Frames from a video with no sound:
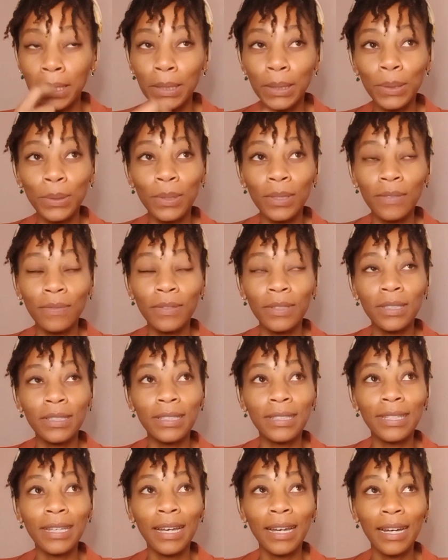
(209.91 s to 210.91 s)
So if
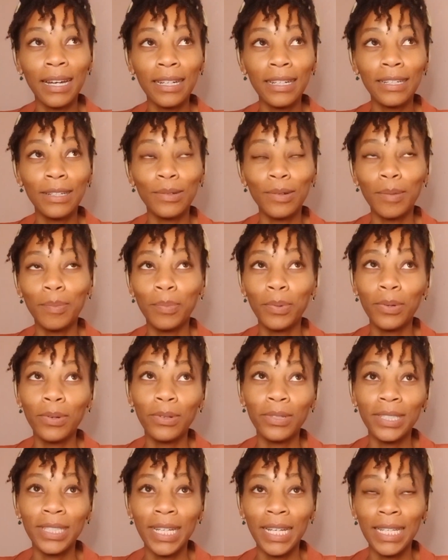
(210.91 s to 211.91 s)
it's hard to
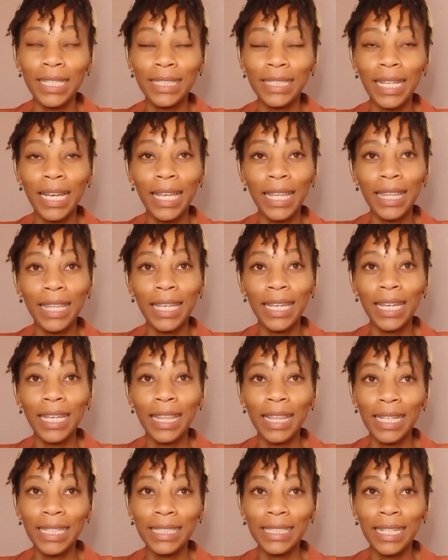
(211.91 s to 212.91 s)
apologize, I think
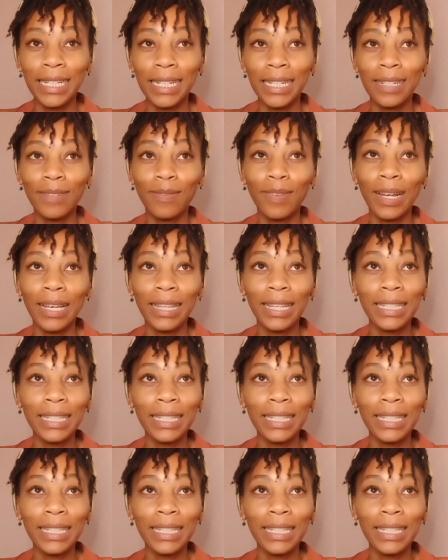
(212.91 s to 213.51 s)
that's a red flag.